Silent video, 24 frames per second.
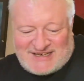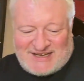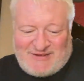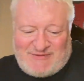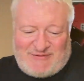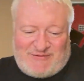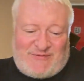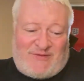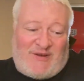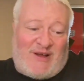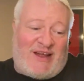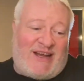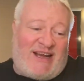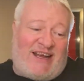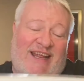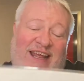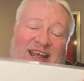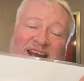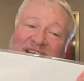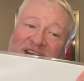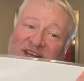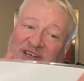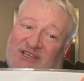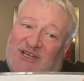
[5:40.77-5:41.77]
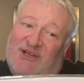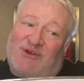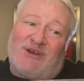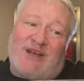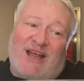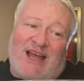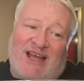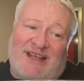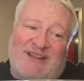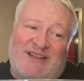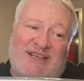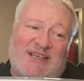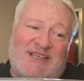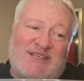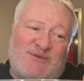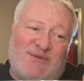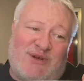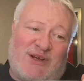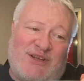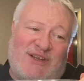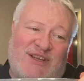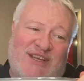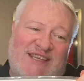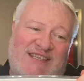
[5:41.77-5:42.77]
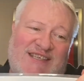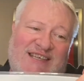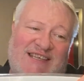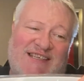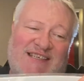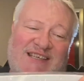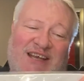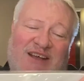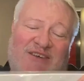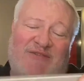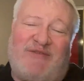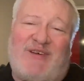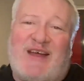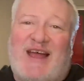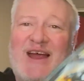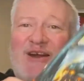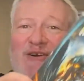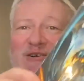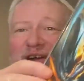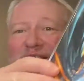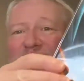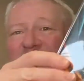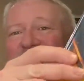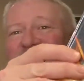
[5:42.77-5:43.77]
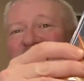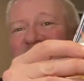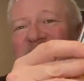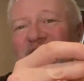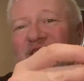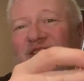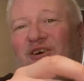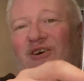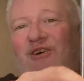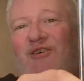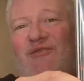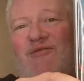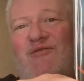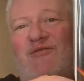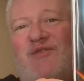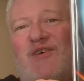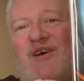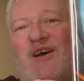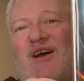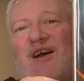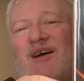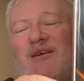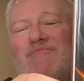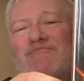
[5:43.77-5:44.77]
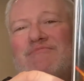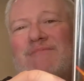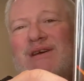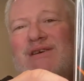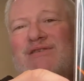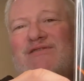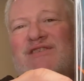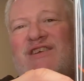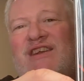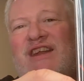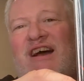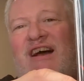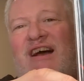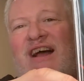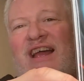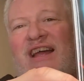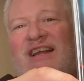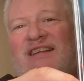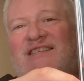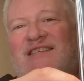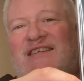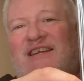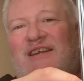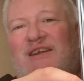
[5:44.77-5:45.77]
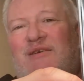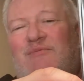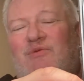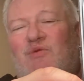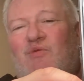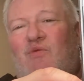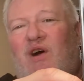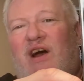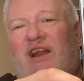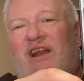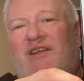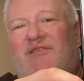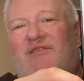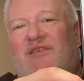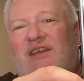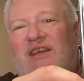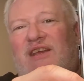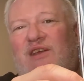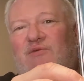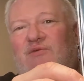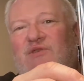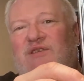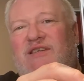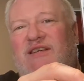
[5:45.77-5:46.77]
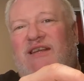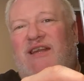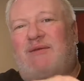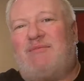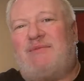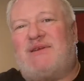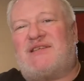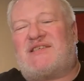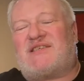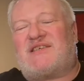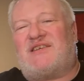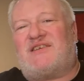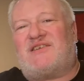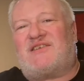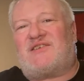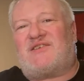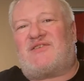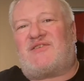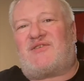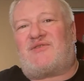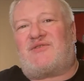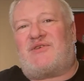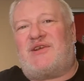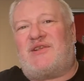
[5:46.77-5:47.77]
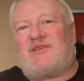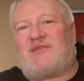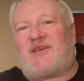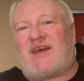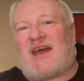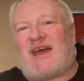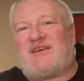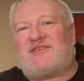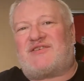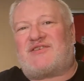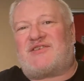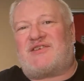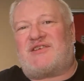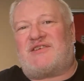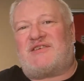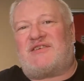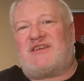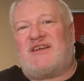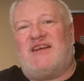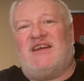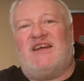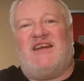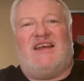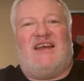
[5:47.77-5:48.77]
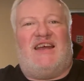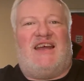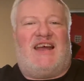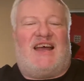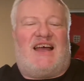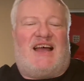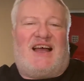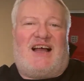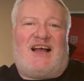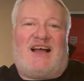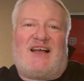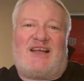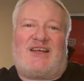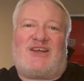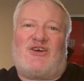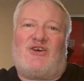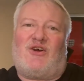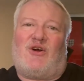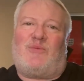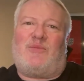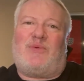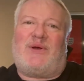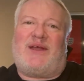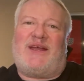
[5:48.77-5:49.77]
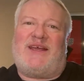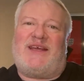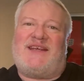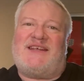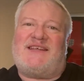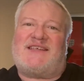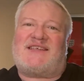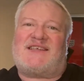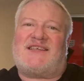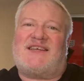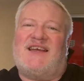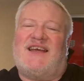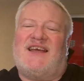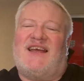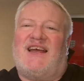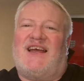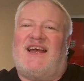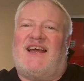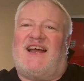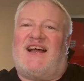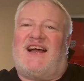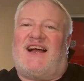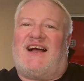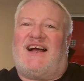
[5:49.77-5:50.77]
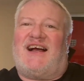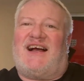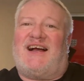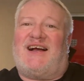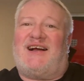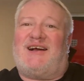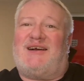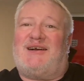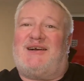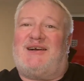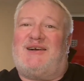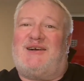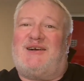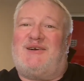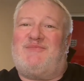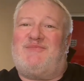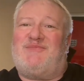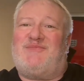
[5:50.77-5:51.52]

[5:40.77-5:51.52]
finally, and I do like this one, this is a variant of Moon Knight number 1. I think it was limited to 3,000 copies. I